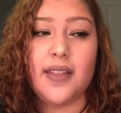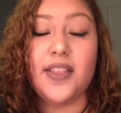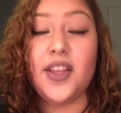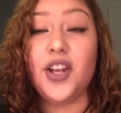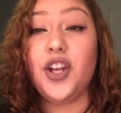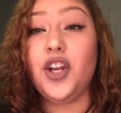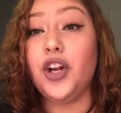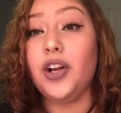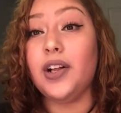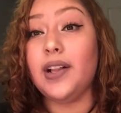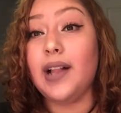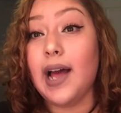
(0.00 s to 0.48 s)
then
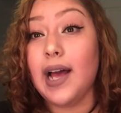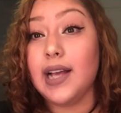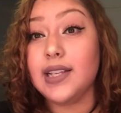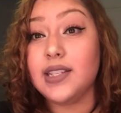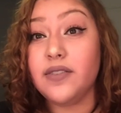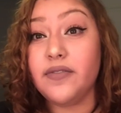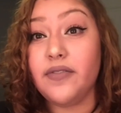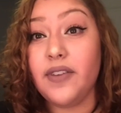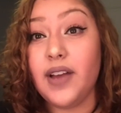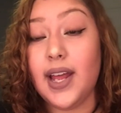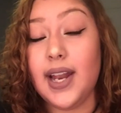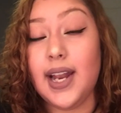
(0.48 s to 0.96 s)
you're
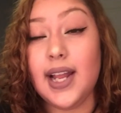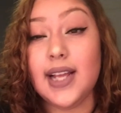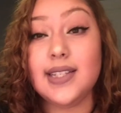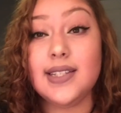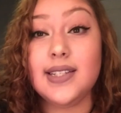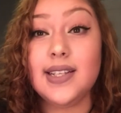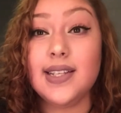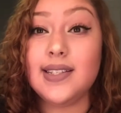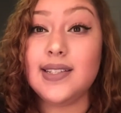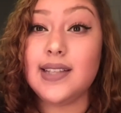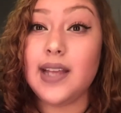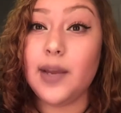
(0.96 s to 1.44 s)
classified as
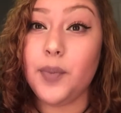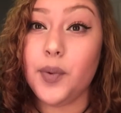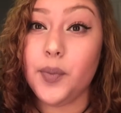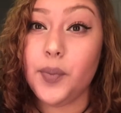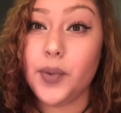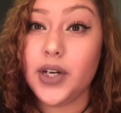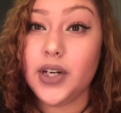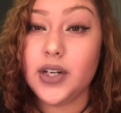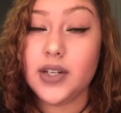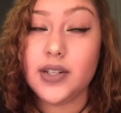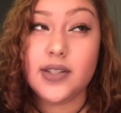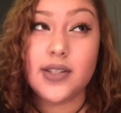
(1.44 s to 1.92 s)
this type of
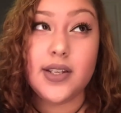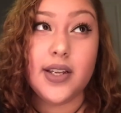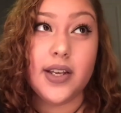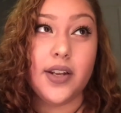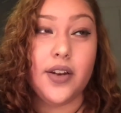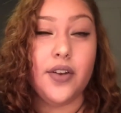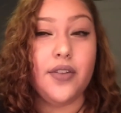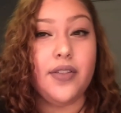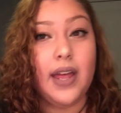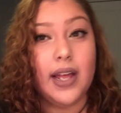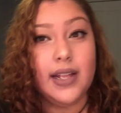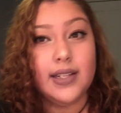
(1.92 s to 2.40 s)

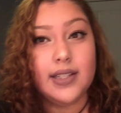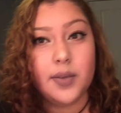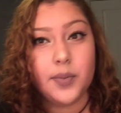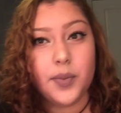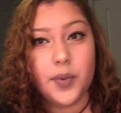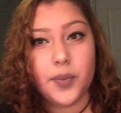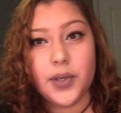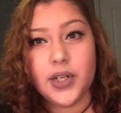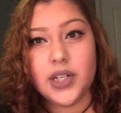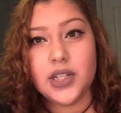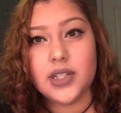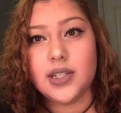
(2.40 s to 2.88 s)
person, that type
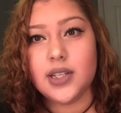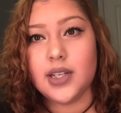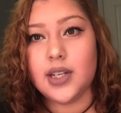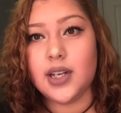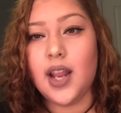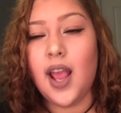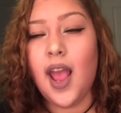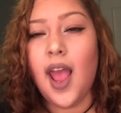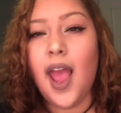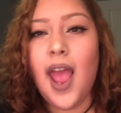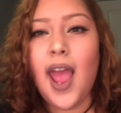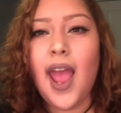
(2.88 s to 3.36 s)
of person,